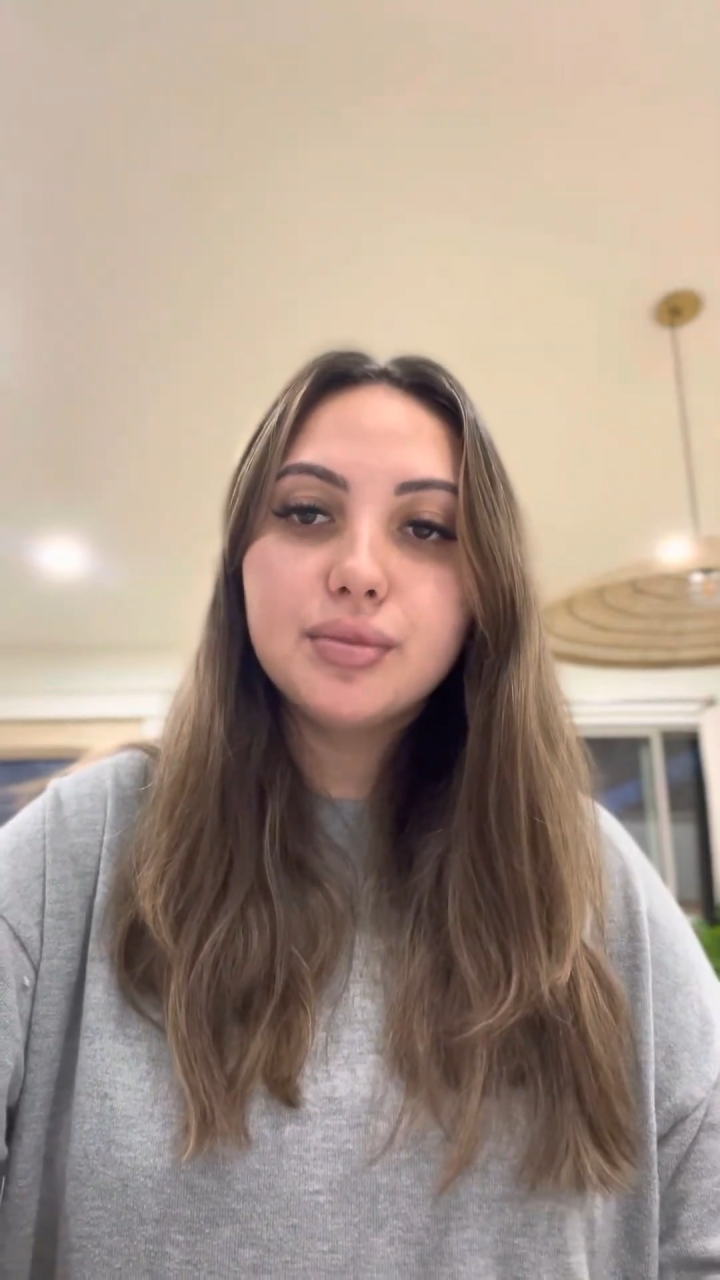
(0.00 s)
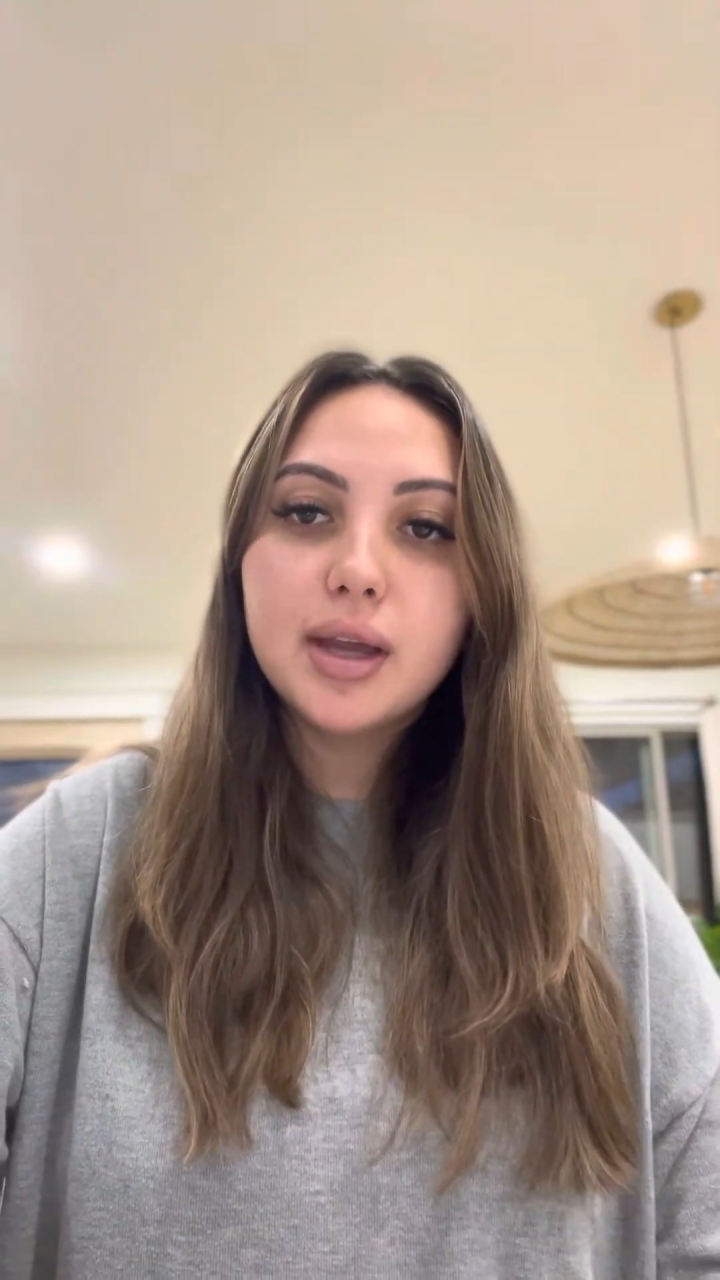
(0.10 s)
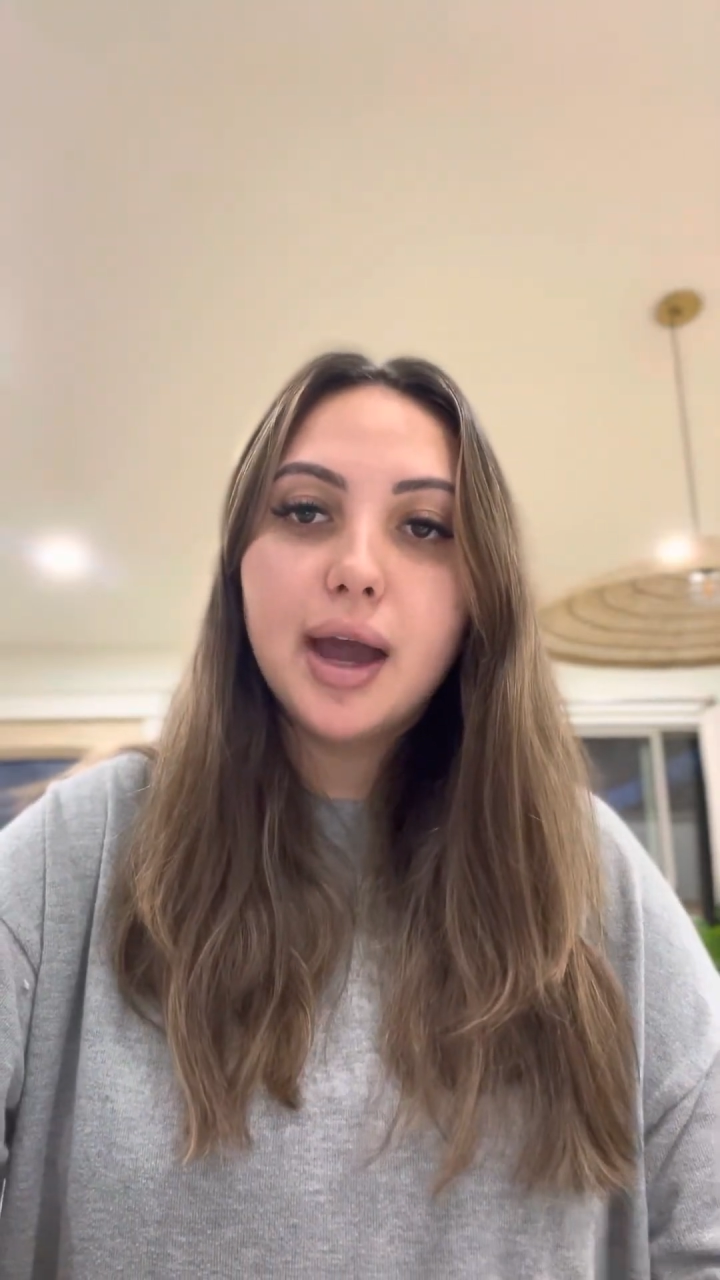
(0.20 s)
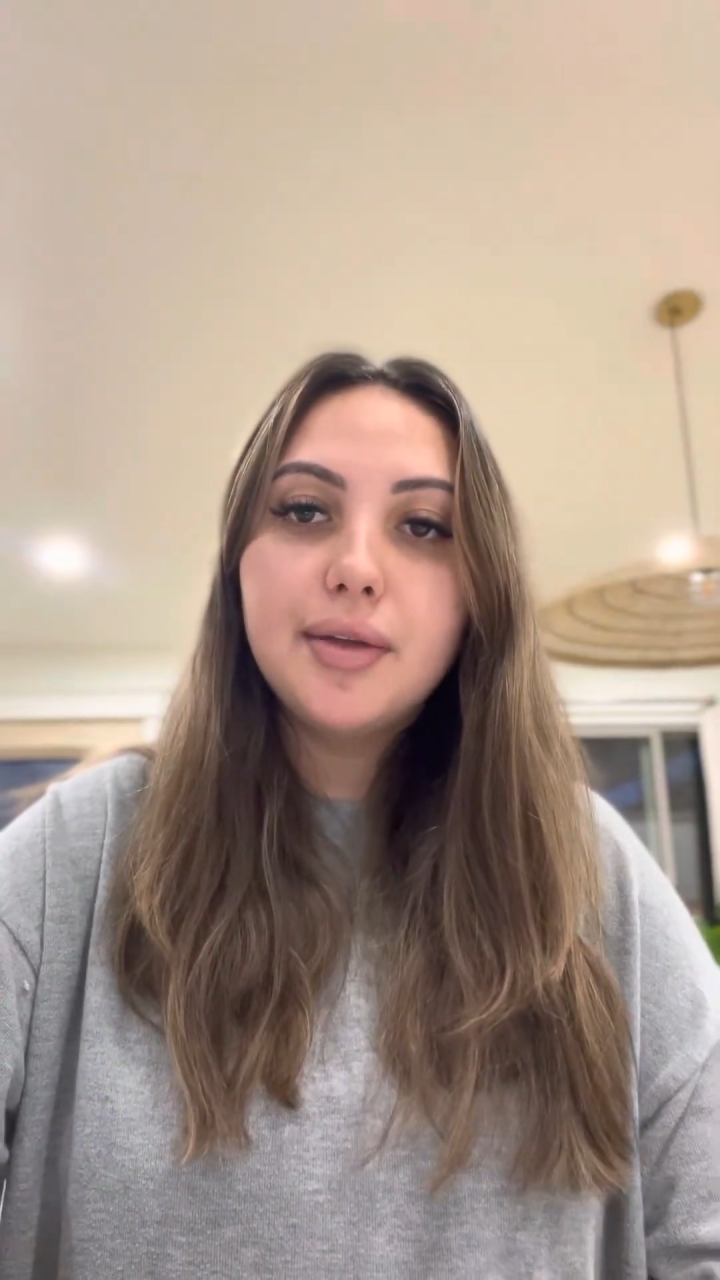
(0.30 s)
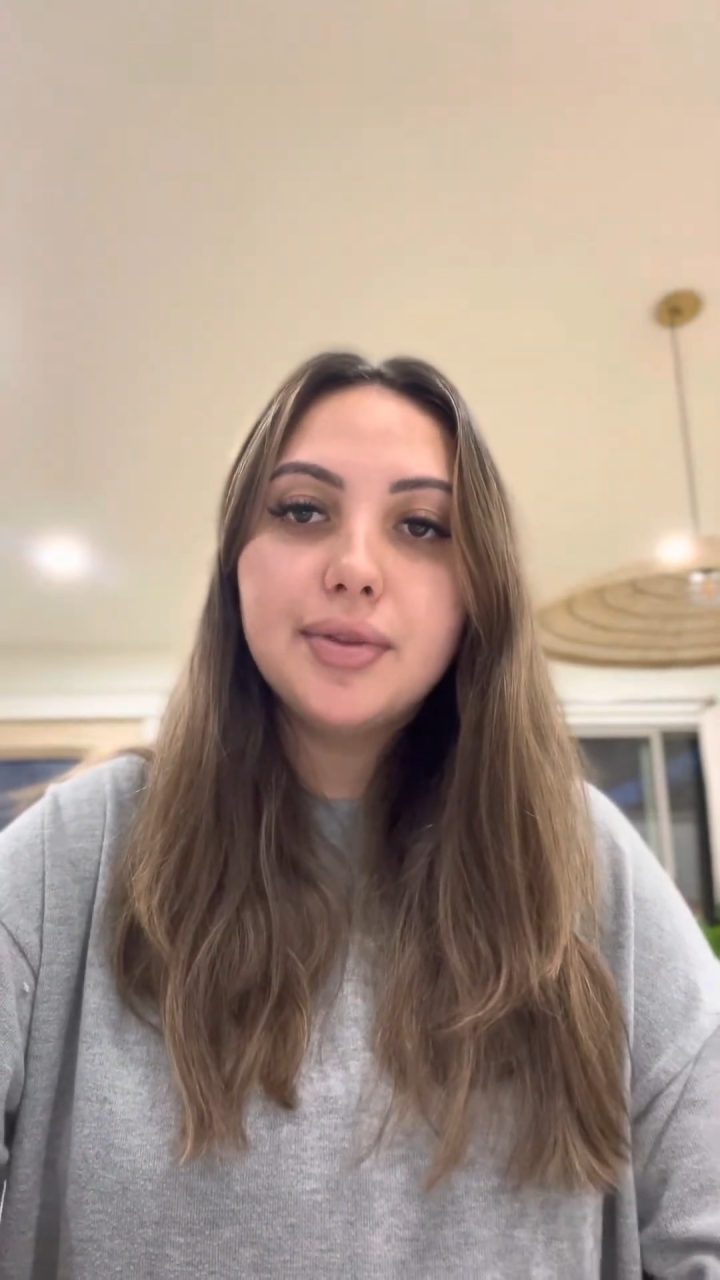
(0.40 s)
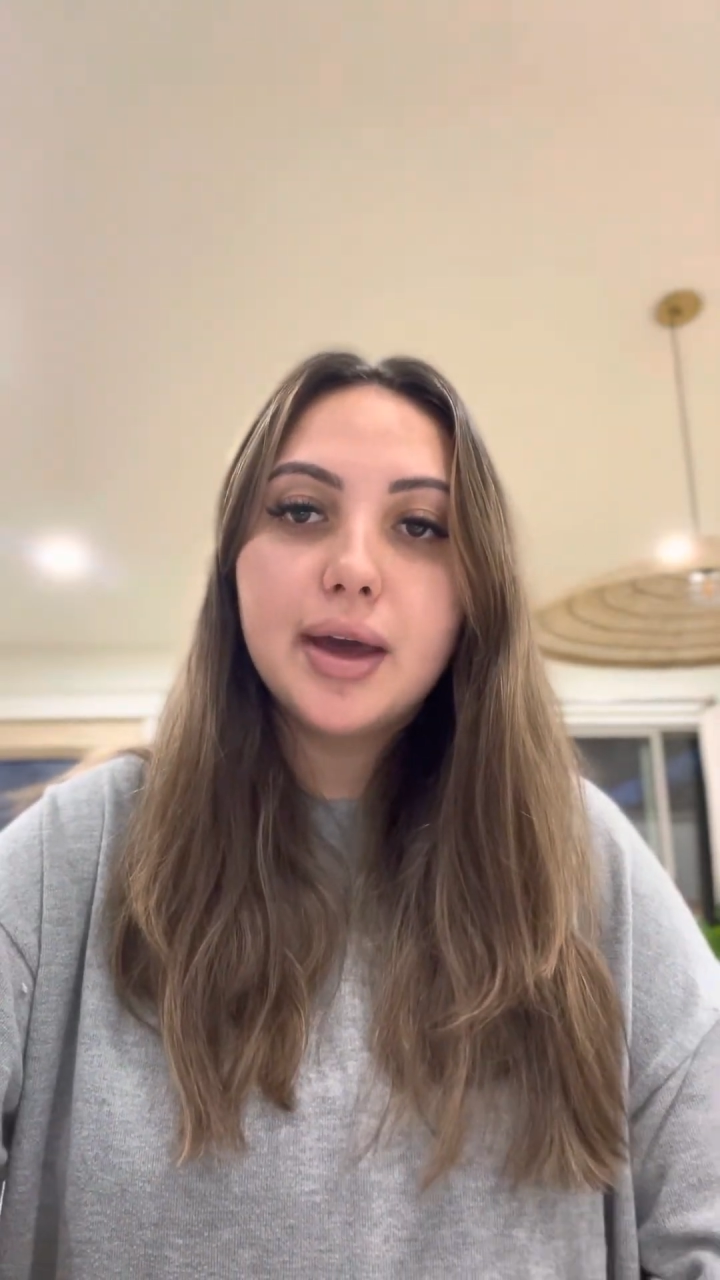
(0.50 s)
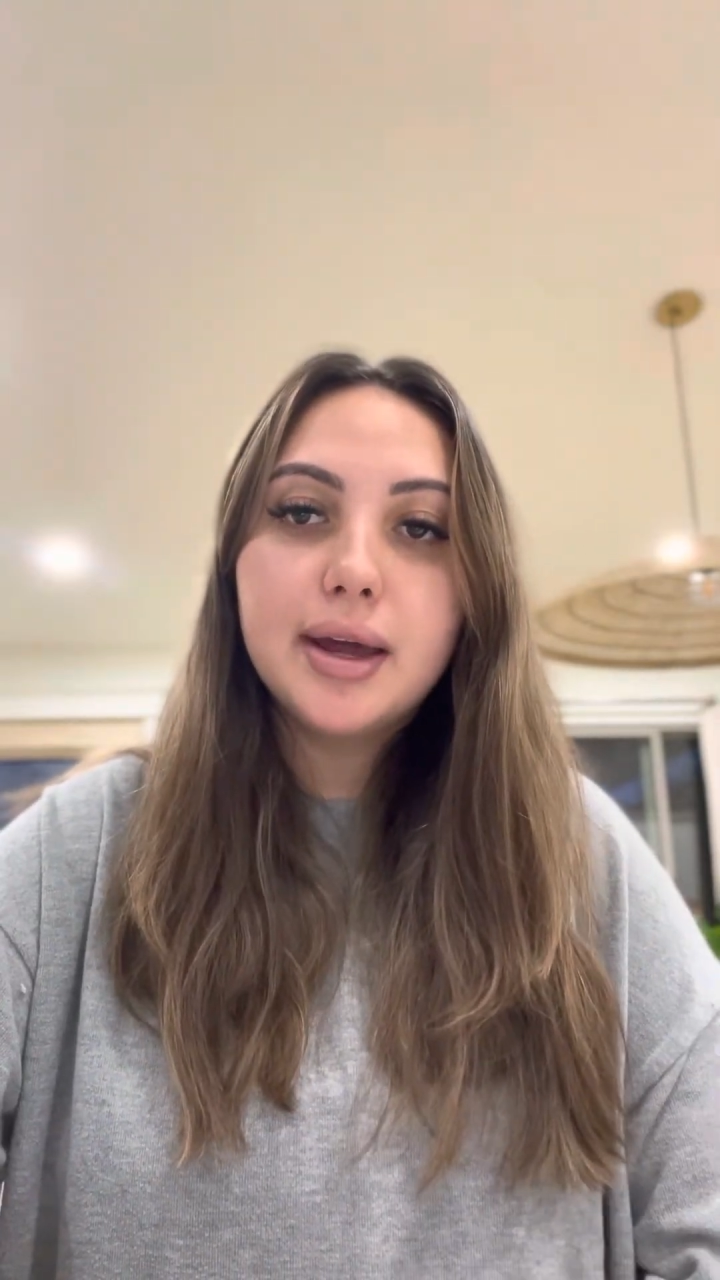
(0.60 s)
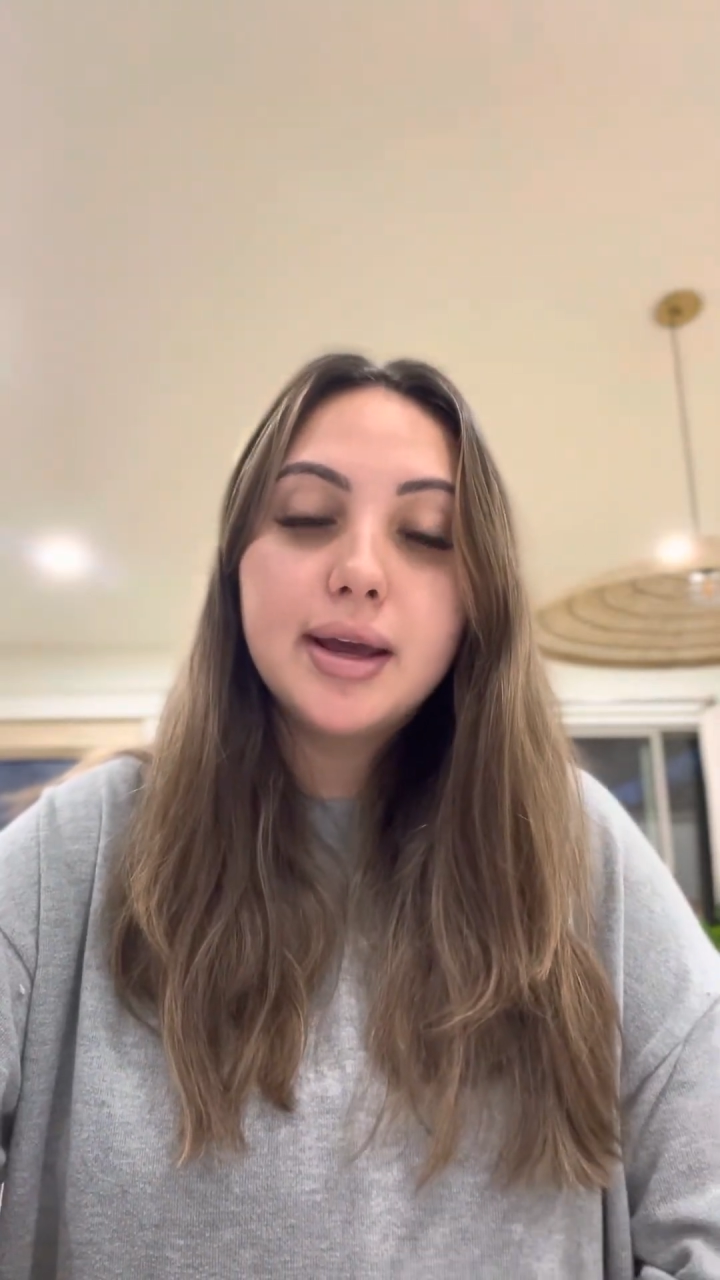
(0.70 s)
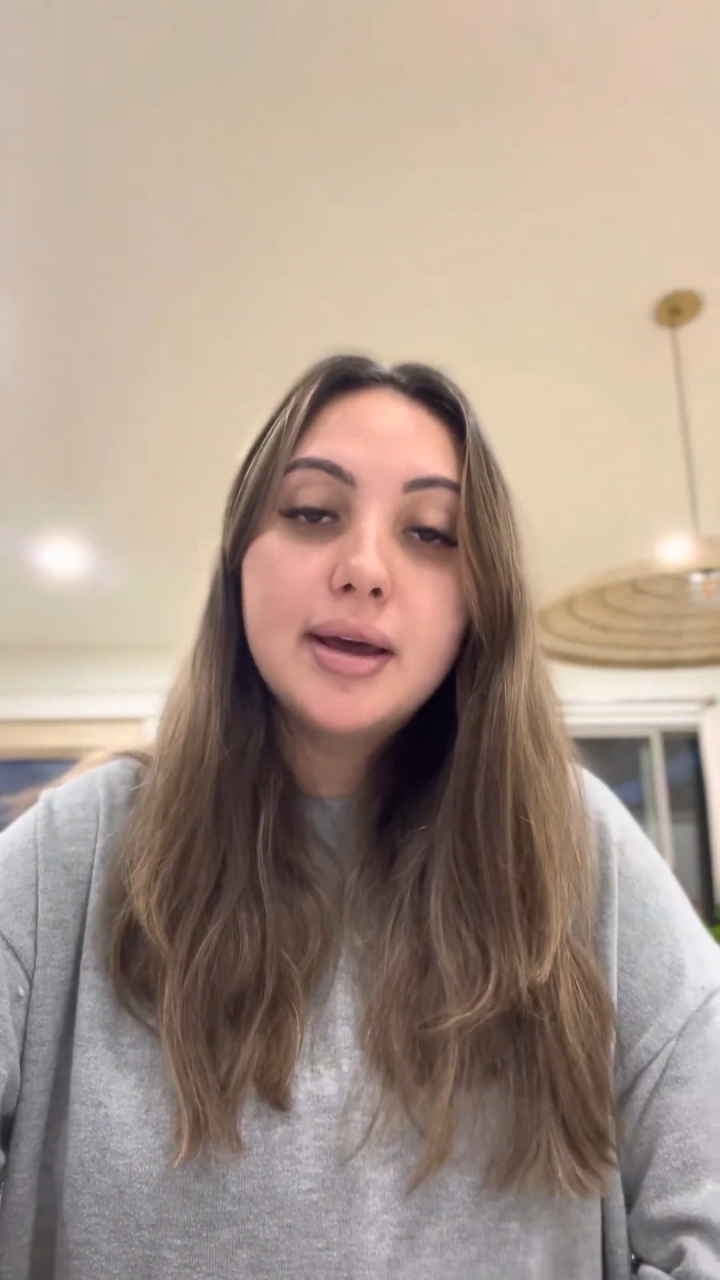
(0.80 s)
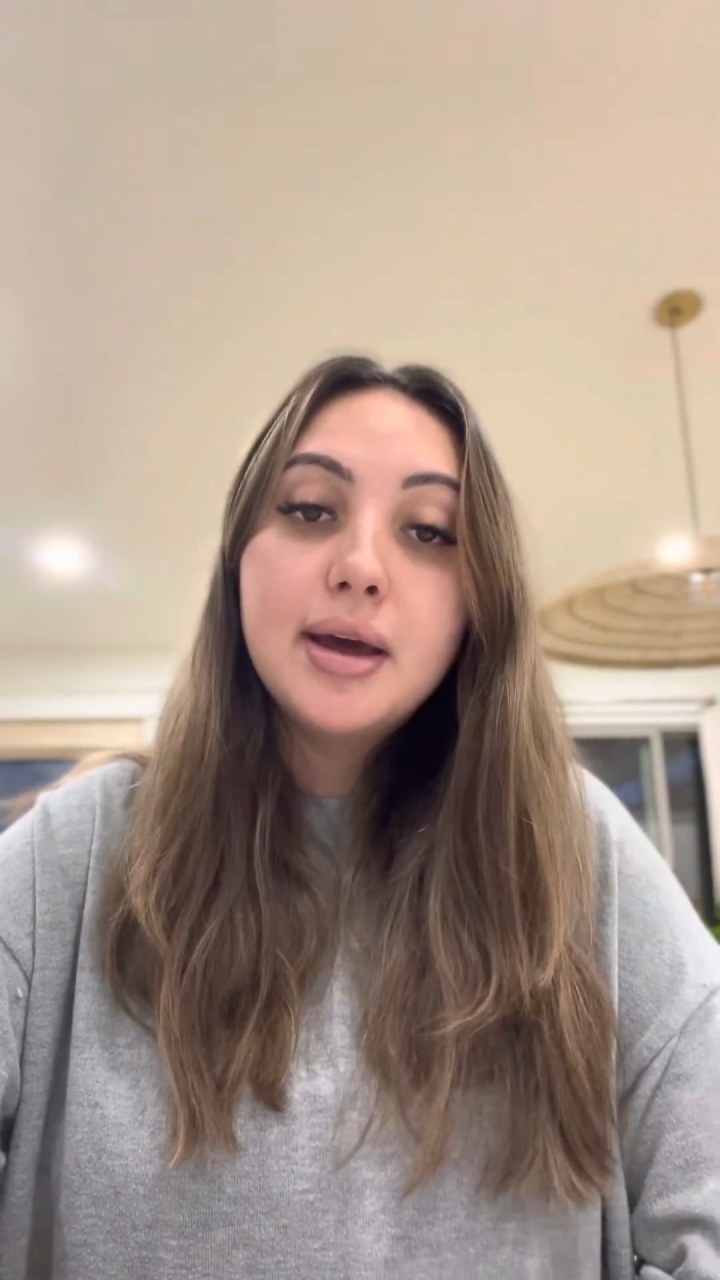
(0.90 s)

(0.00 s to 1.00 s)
And then